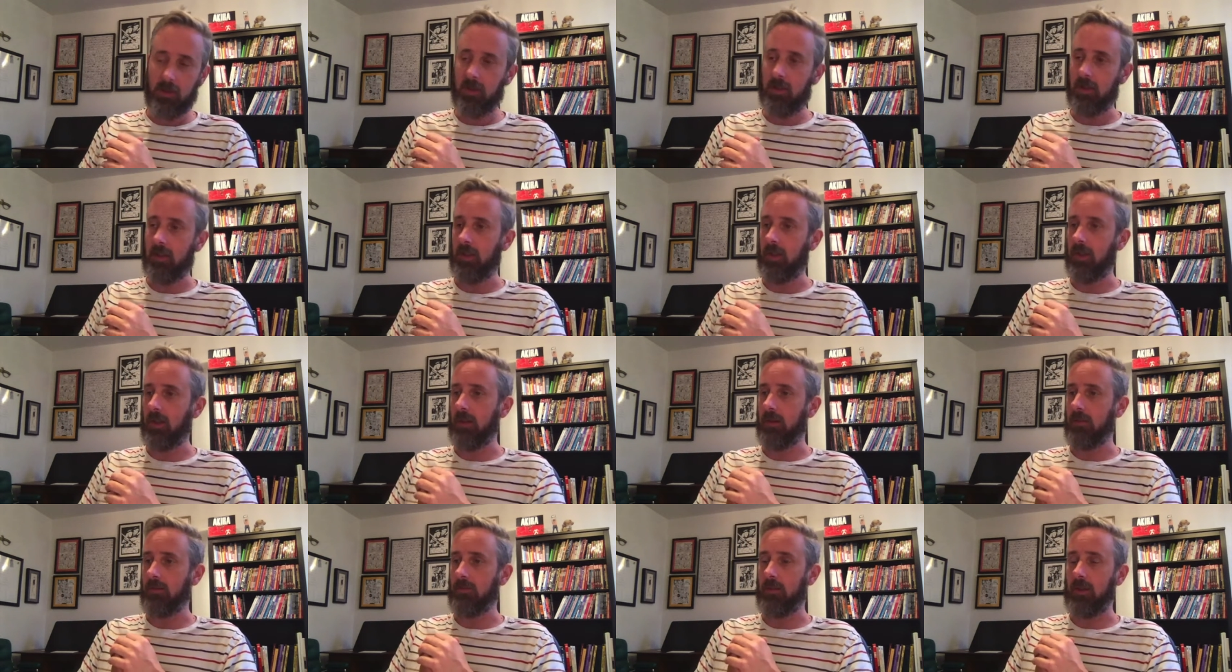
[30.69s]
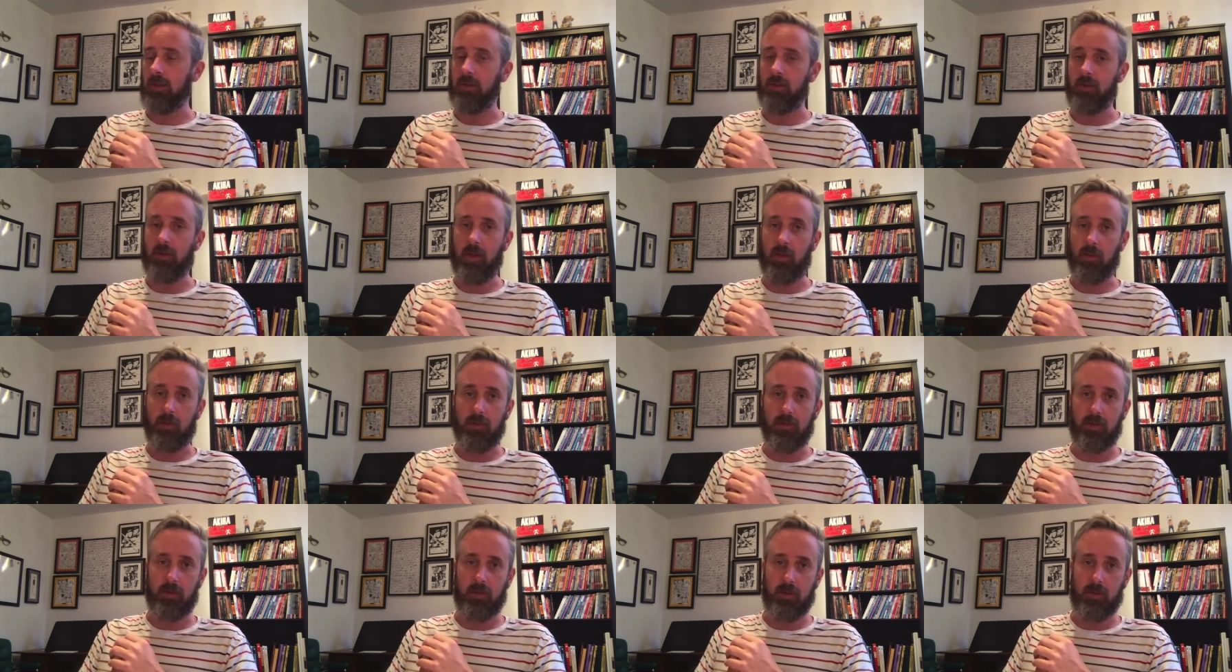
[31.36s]
I do that
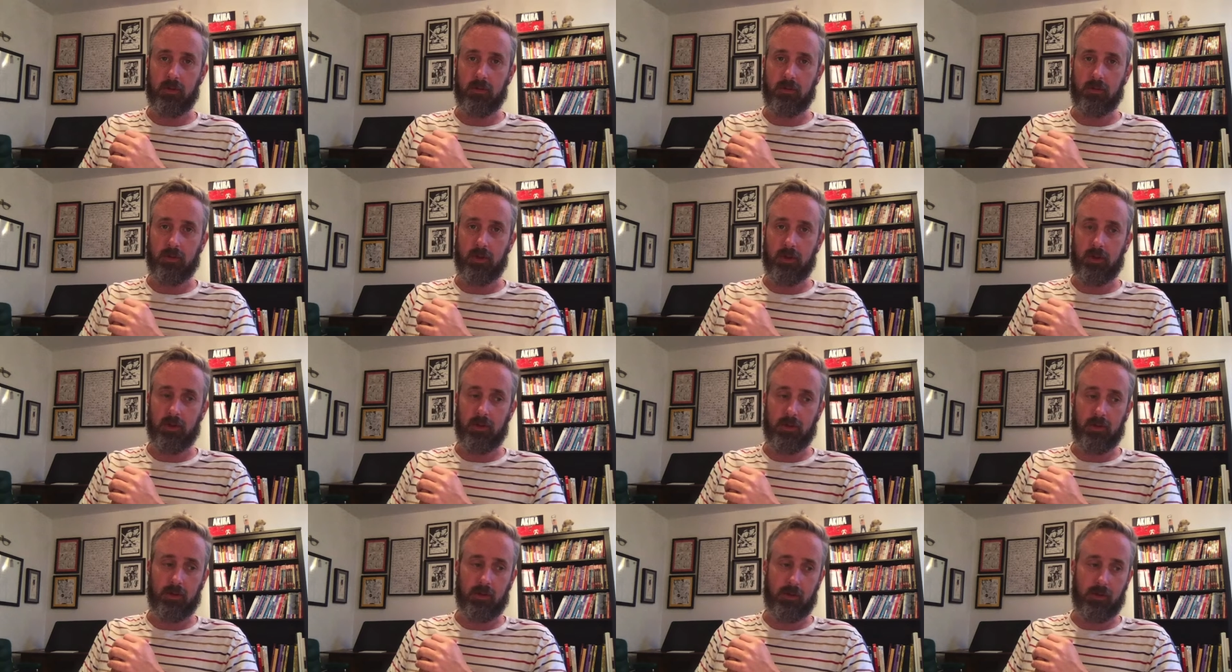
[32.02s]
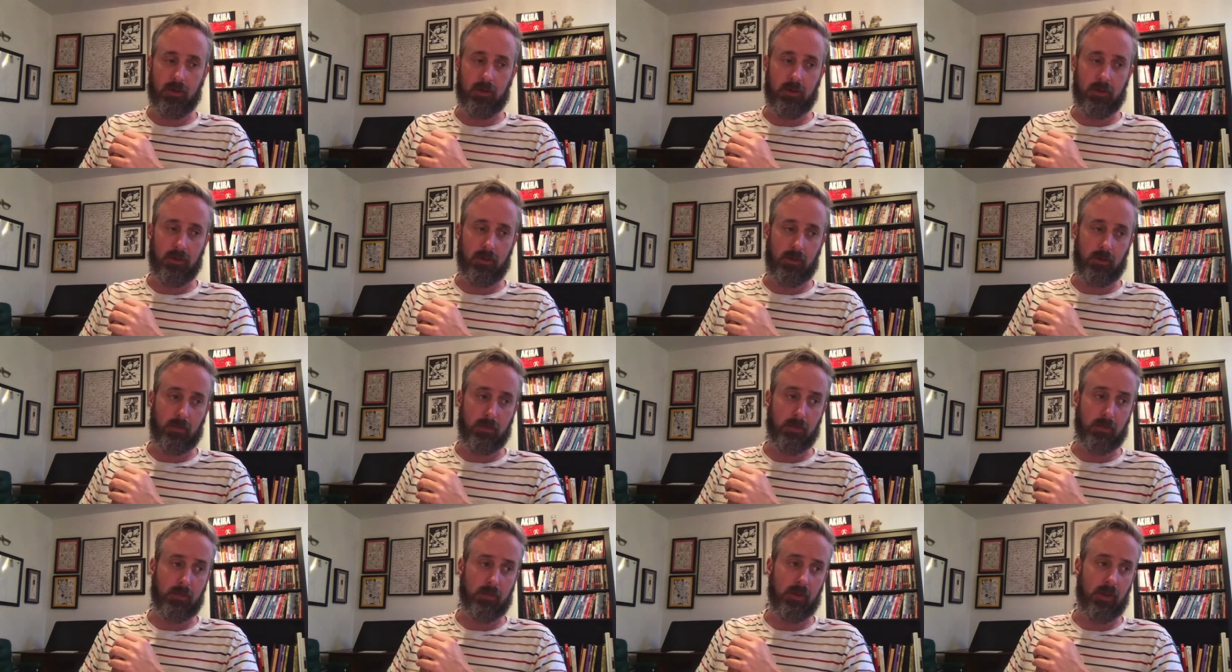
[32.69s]
with a
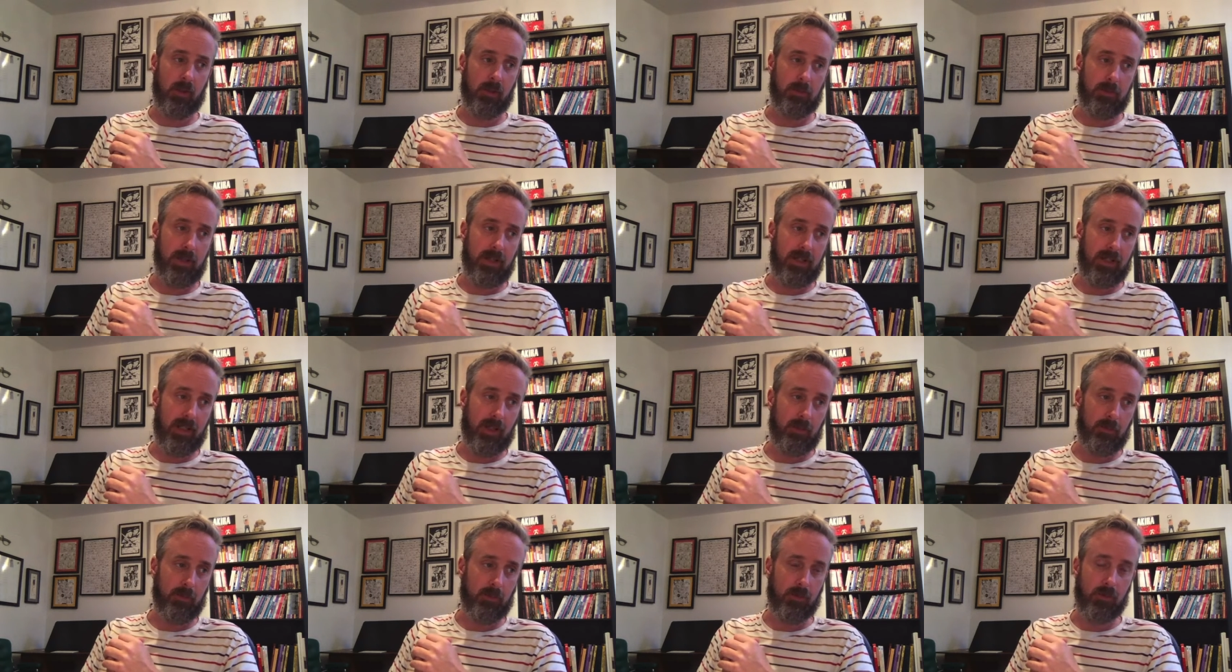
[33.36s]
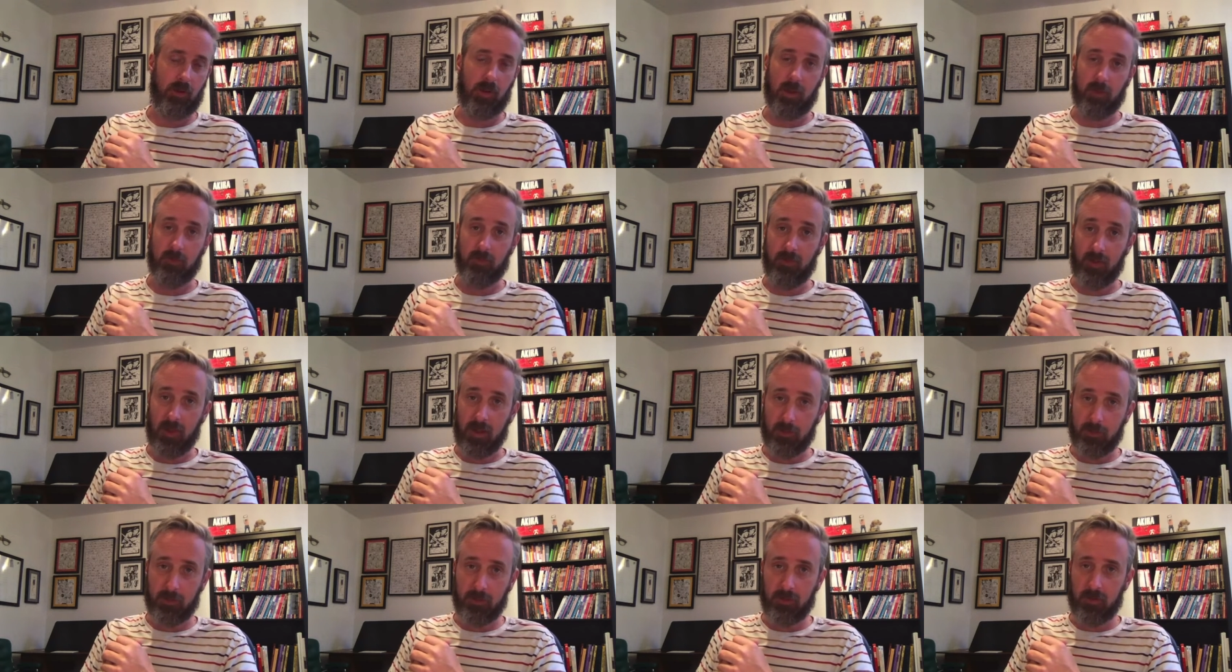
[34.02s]
young man named Jacob
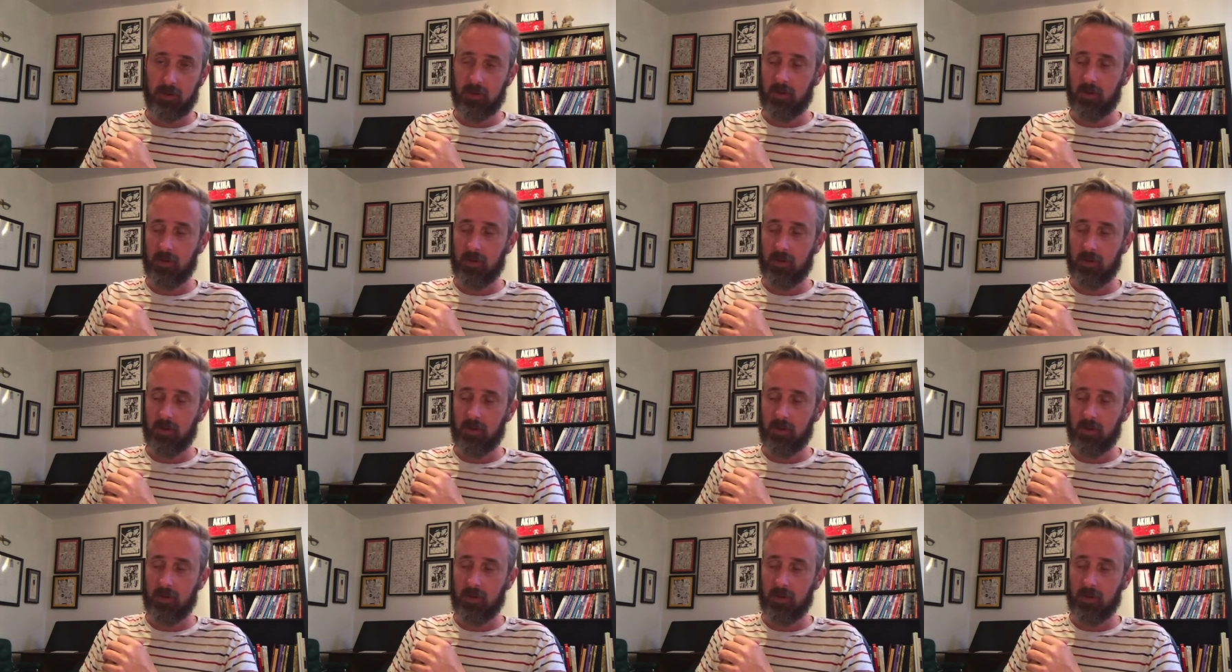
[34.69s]
Phillips.